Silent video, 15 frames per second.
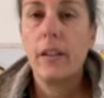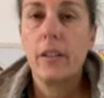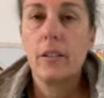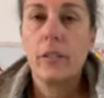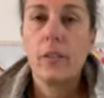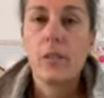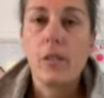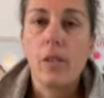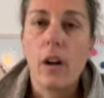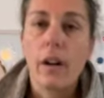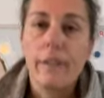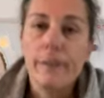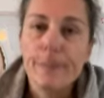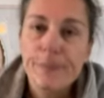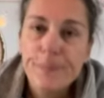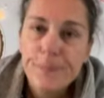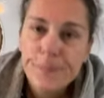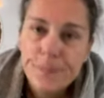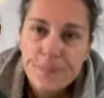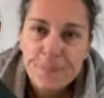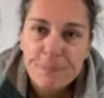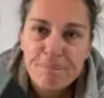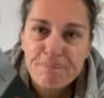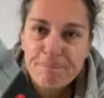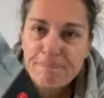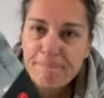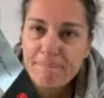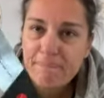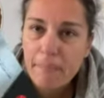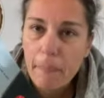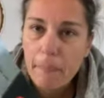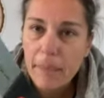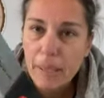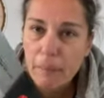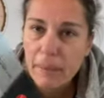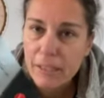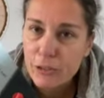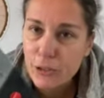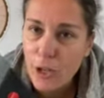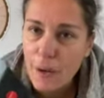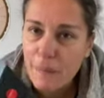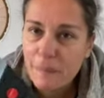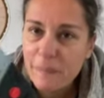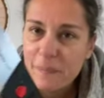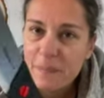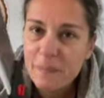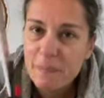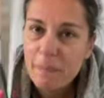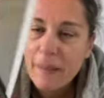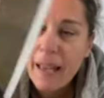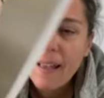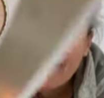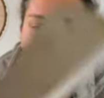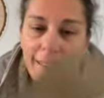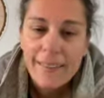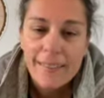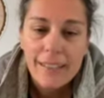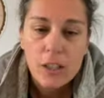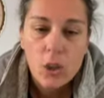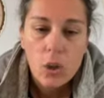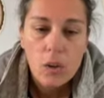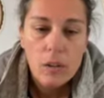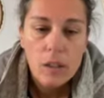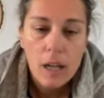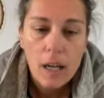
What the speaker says: the saw, big saw. They call